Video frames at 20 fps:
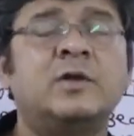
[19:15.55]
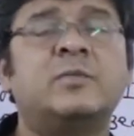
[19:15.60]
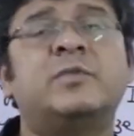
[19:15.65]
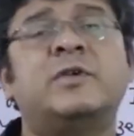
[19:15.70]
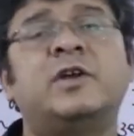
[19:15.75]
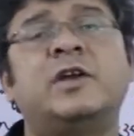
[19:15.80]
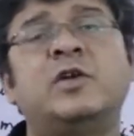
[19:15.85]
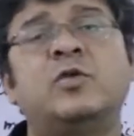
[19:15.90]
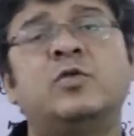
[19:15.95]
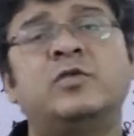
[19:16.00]

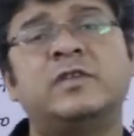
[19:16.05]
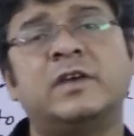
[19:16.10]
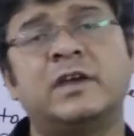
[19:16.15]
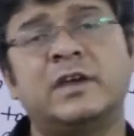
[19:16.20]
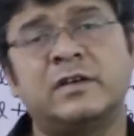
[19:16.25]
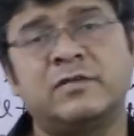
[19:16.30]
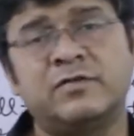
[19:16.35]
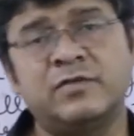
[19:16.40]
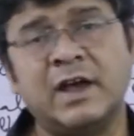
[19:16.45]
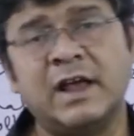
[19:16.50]

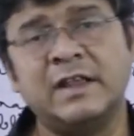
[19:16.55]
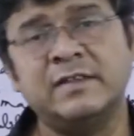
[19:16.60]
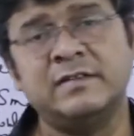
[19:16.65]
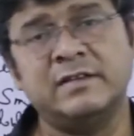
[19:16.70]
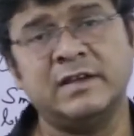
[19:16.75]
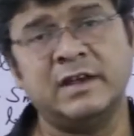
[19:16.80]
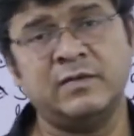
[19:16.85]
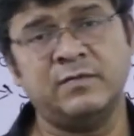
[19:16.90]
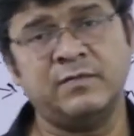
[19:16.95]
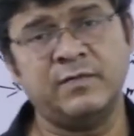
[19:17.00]
producing a
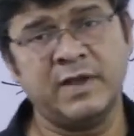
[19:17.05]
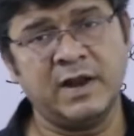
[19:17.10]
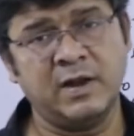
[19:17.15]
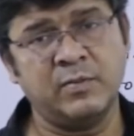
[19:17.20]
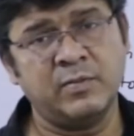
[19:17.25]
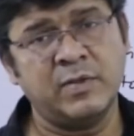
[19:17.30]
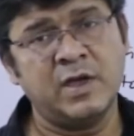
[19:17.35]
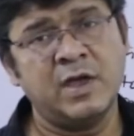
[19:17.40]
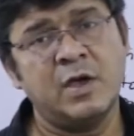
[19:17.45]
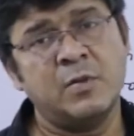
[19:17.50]
transient film,
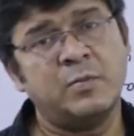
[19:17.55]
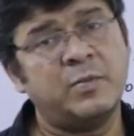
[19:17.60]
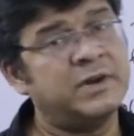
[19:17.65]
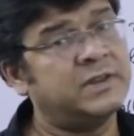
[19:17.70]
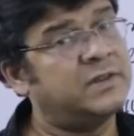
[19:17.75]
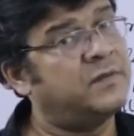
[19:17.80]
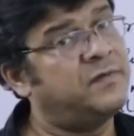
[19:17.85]
but